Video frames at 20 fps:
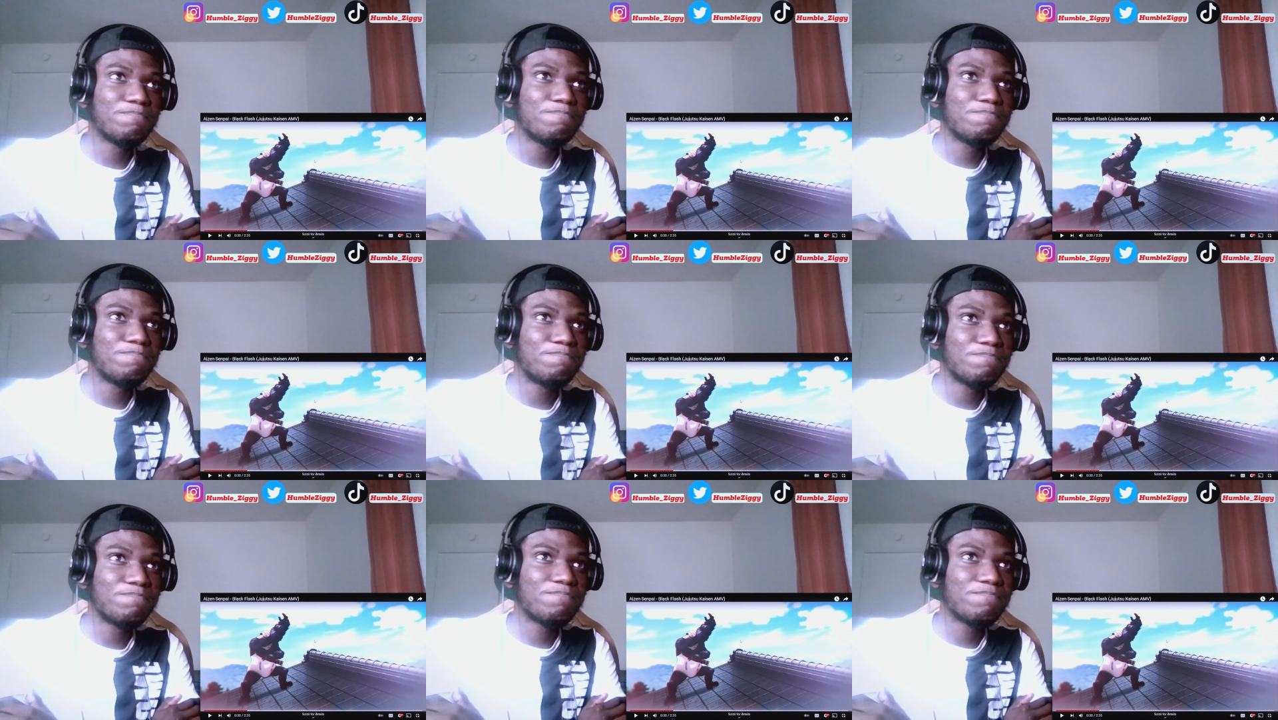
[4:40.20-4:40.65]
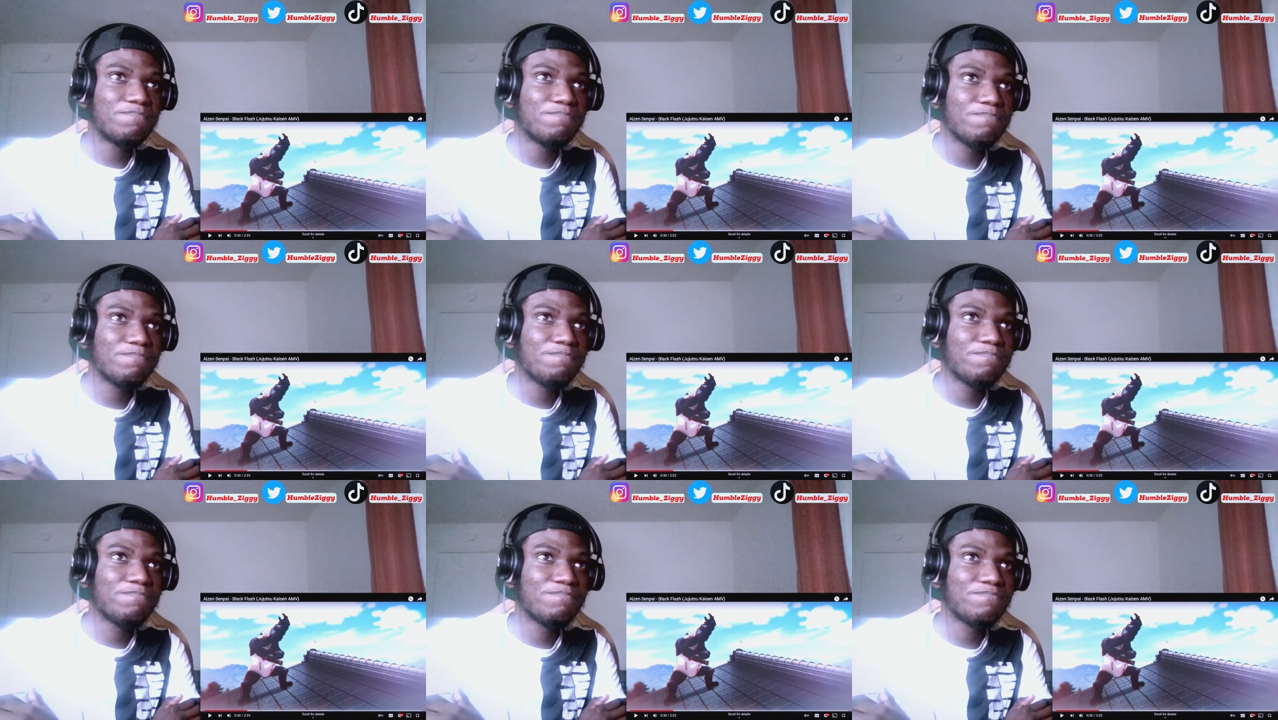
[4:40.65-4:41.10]

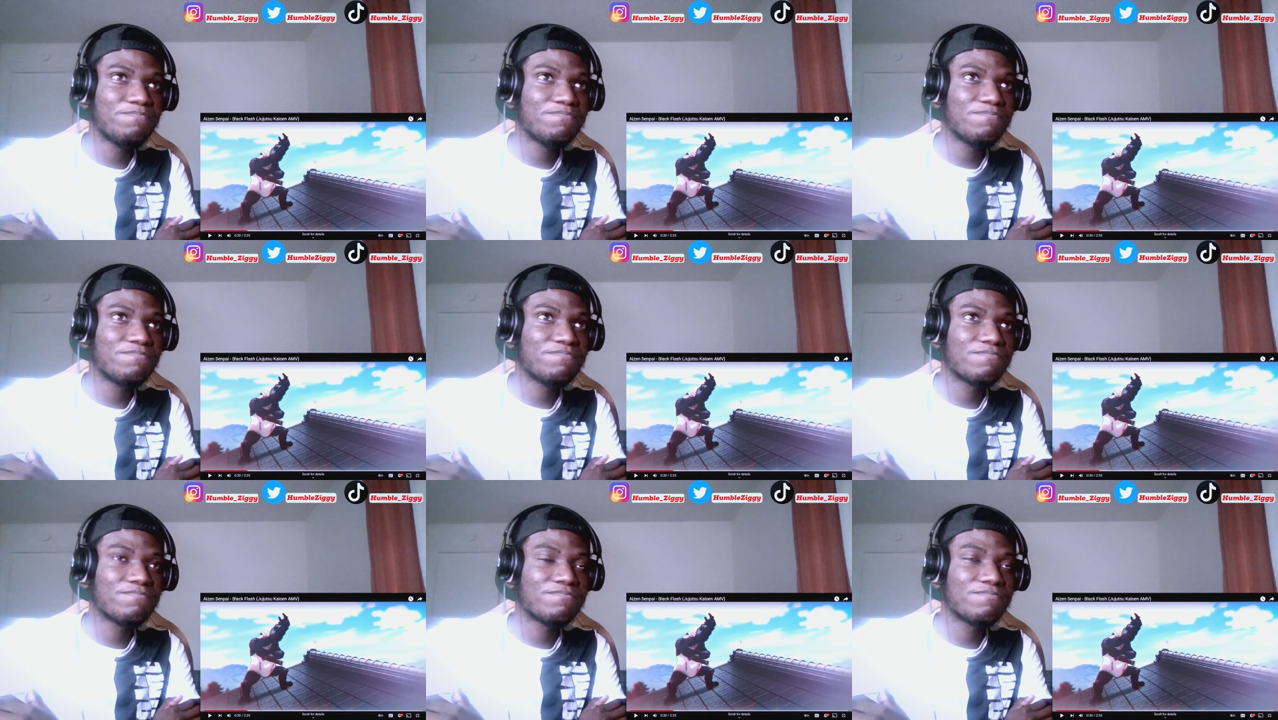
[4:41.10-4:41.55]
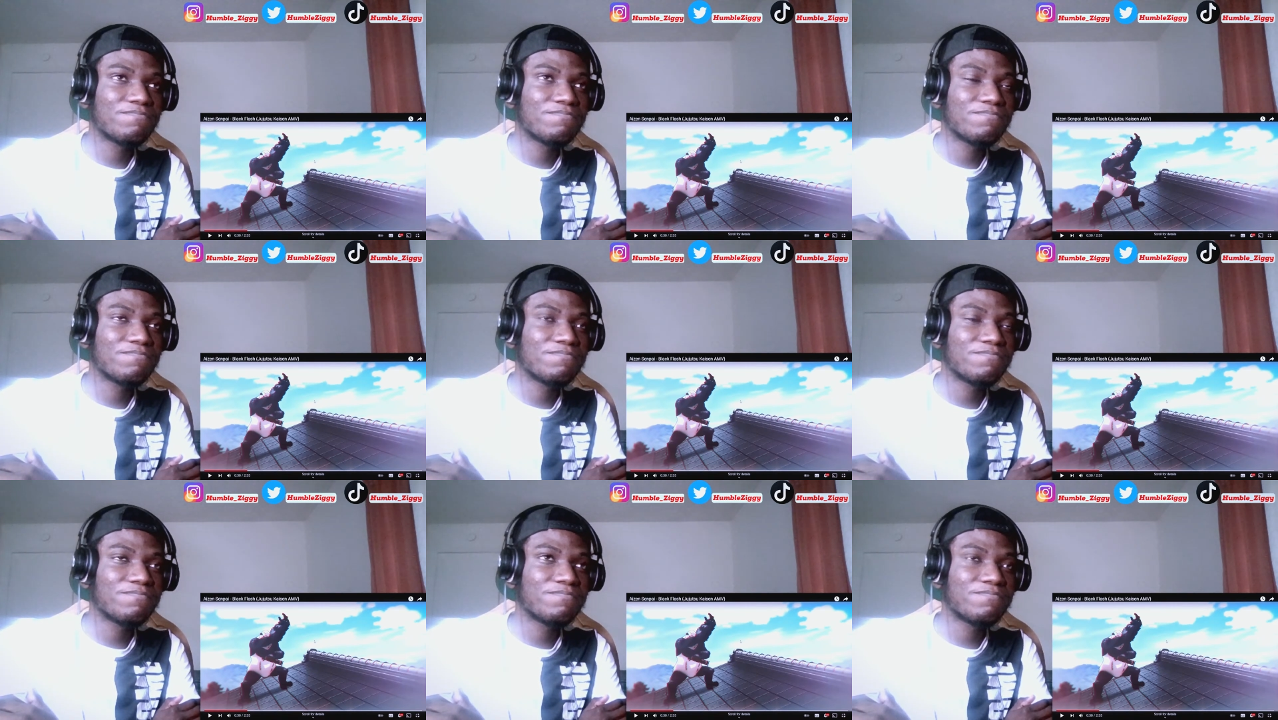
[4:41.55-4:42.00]

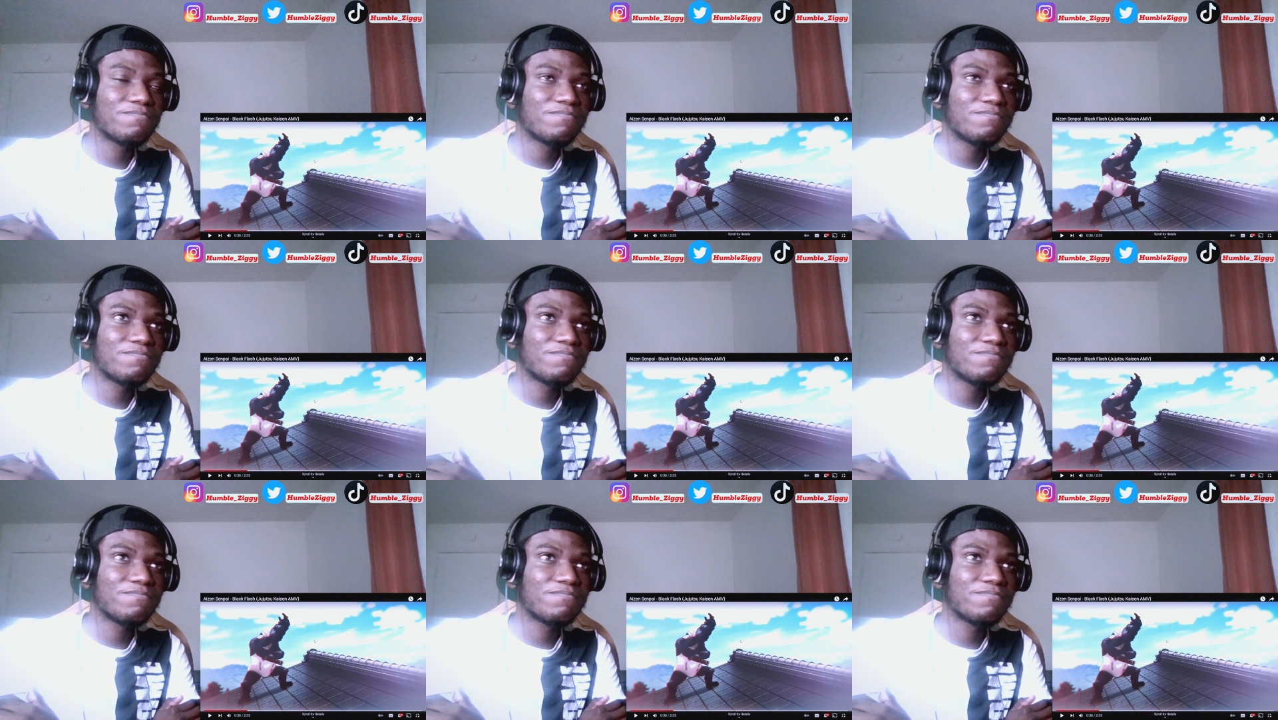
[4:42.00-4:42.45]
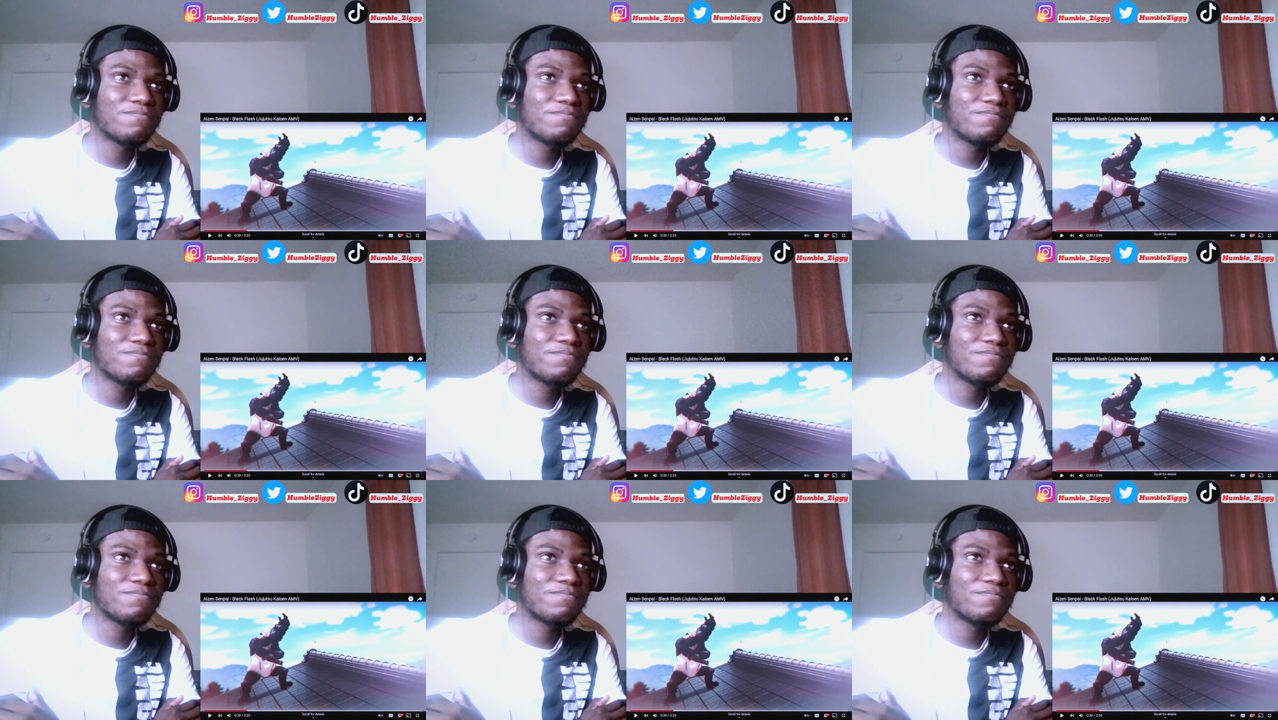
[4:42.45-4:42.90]

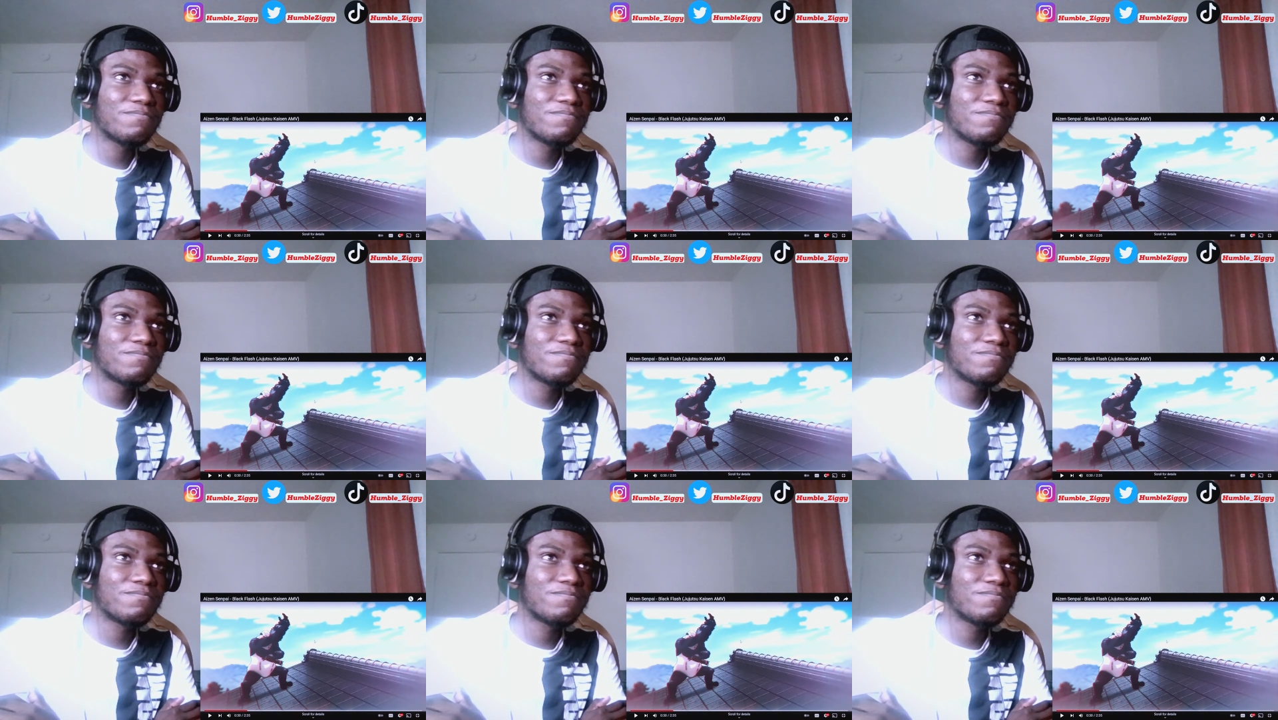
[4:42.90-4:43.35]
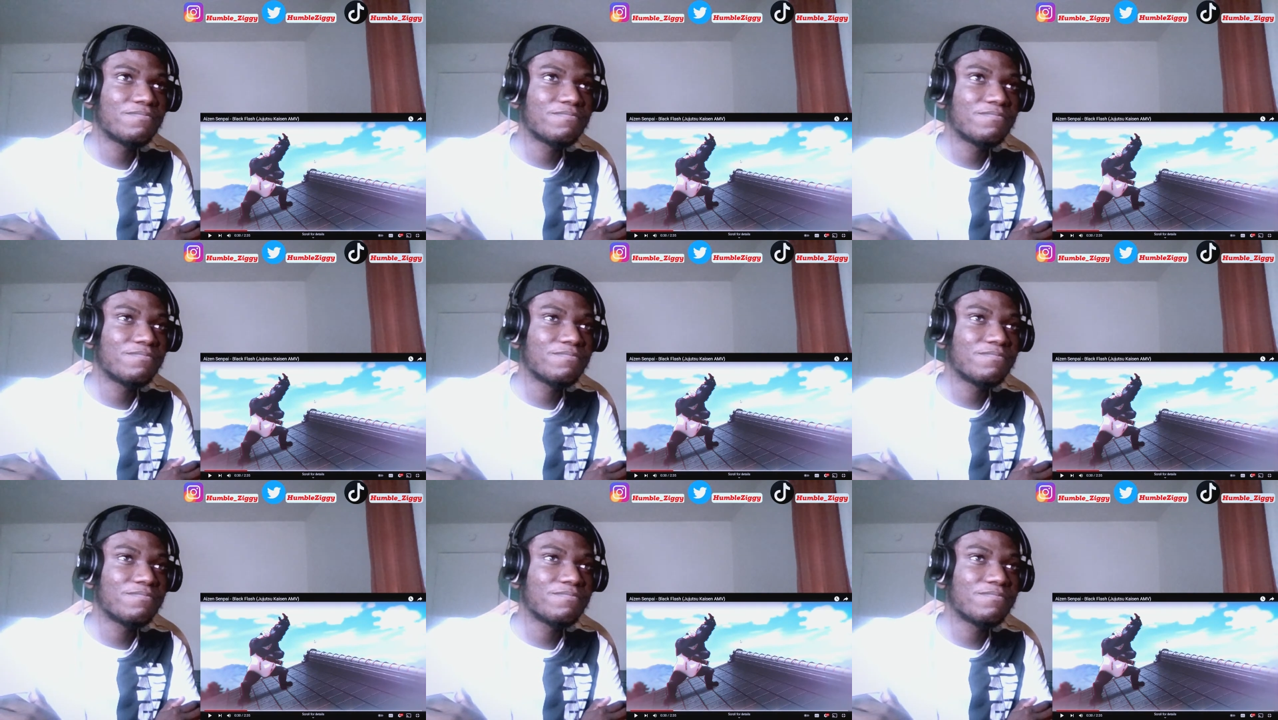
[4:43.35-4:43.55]
[no speech]